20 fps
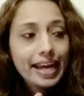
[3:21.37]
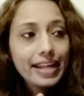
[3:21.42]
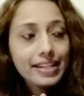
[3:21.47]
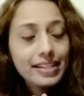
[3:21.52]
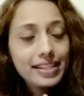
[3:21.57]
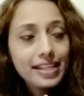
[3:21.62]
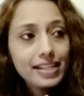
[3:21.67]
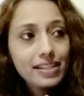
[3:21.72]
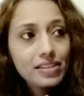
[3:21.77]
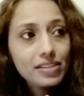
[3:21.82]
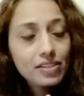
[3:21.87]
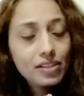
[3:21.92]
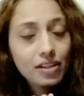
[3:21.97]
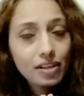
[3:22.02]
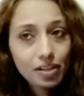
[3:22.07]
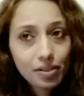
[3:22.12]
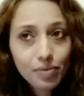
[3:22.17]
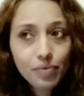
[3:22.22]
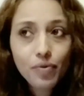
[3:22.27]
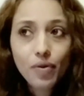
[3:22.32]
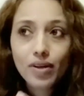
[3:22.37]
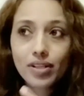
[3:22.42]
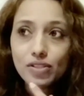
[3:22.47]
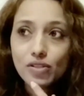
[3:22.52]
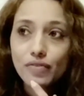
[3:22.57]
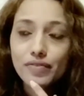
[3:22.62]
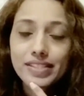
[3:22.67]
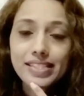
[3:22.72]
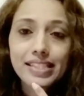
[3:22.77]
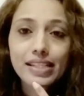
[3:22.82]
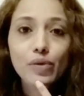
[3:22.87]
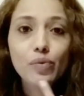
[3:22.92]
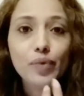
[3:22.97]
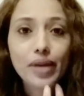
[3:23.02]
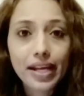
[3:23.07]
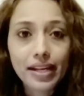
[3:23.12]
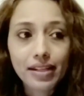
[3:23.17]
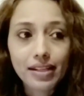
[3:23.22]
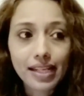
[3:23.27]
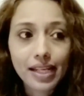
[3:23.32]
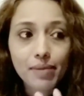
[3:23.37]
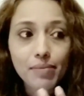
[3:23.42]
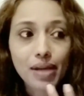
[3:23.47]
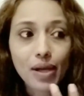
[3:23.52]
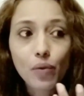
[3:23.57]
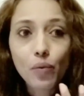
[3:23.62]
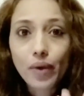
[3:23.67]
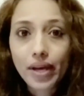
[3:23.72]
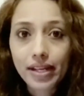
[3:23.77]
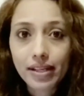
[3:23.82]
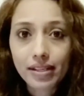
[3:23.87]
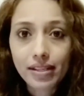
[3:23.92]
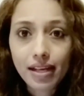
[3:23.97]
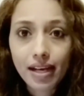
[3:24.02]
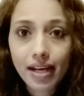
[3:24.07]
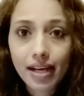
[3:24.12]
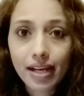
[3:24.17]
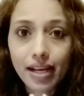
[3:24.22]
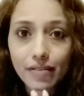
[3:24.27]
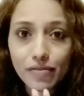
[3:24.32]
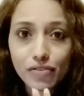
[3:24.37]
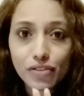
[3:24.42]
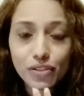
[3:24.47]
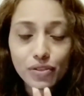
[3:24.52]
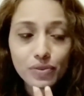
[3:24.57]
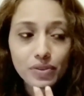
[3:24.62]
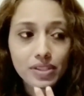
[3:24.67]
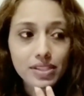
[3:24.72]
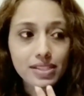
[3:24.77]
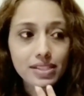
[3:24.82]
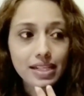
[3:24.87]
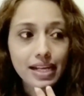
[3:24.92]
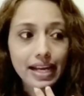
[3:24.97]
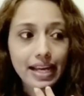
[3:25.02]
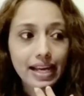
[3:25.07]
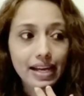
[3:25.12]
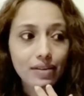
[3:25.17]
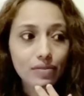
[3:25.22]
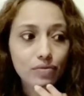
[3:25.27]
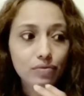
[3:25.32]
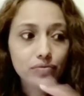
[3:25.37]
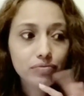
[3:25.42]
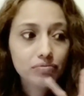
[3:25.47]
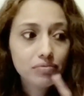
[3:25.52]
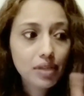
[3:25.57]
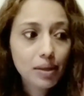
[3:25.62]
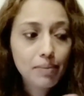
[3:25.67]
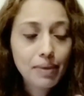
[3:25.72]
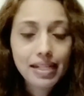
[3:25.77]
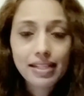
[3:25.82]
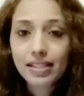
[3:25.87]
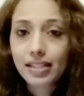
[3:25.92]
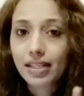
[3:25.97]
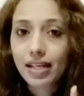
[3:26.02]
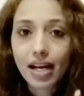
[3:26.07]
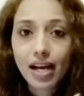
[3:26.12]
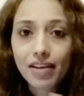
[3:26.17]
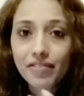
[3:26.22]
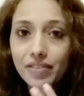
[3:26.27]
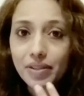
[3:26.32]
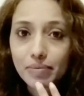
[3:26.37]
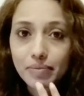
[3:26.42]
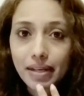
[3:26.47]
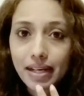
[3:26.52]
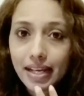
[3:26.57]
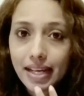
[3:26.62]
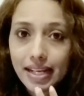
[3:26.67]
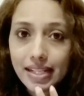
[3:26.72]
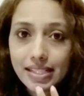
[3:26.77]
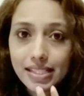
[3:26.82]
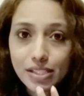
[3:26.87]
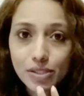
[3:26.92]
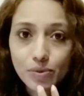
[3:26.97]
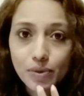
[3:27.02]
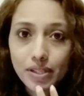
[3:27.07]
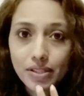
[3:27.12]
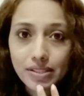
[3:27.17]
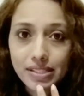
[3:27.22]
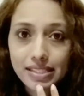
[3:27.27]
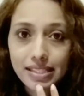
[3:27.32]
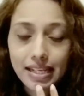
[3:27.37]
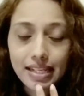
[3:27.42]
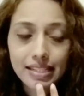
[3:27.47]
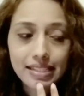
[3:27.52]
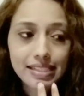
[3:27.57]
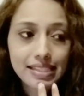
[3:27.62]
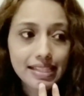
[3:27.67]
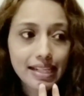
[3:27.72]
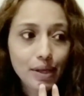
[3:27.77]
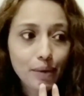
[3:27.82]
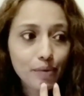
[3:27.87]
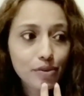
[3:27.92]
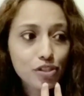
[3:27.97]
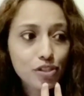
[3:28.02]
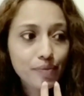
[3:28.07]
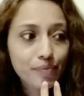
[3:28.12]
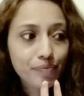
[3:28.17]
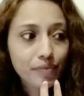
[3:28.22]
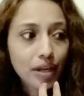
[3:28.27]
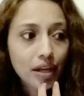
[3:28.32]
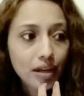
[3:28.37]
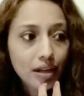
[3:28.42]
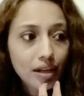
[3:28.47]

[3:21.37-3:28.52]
And then third was obviously when, like by when I have to do this. I have a month and a half in my hands to understand this language,